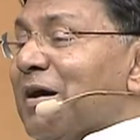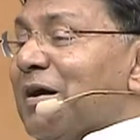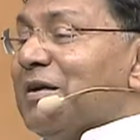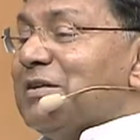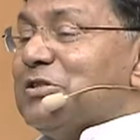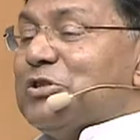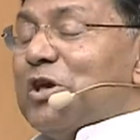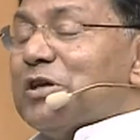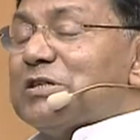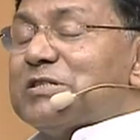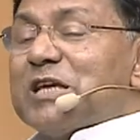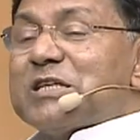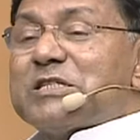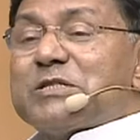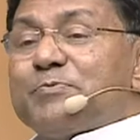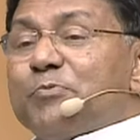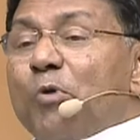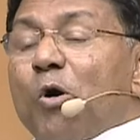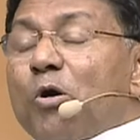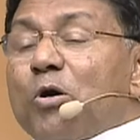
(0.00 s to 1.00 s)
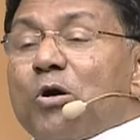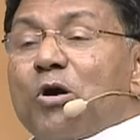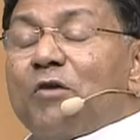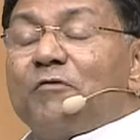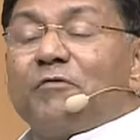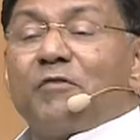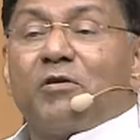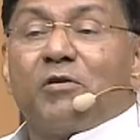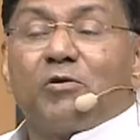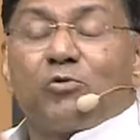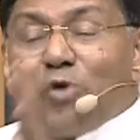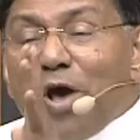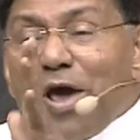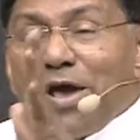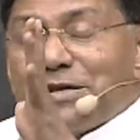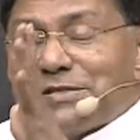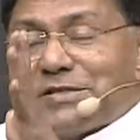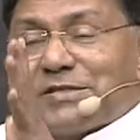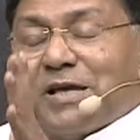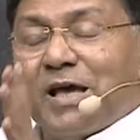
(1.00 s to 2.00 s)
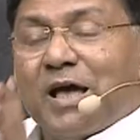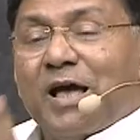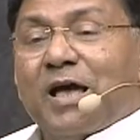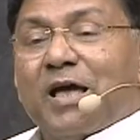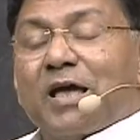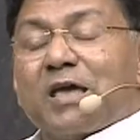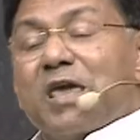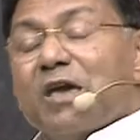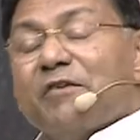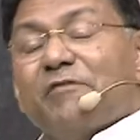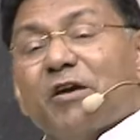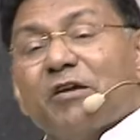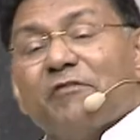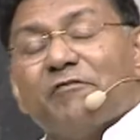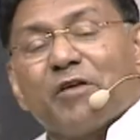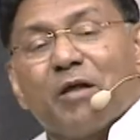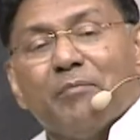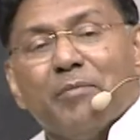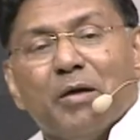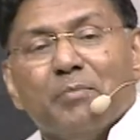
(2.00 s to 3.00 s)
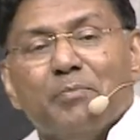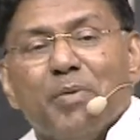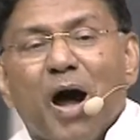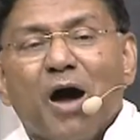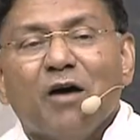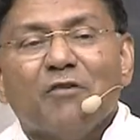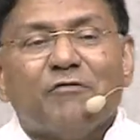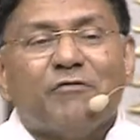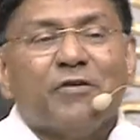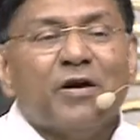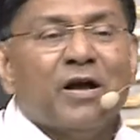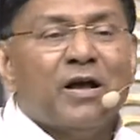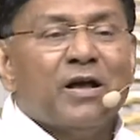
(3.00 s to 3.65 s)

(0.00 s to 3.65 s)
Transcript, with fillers: Jesus spoke of grace given from above,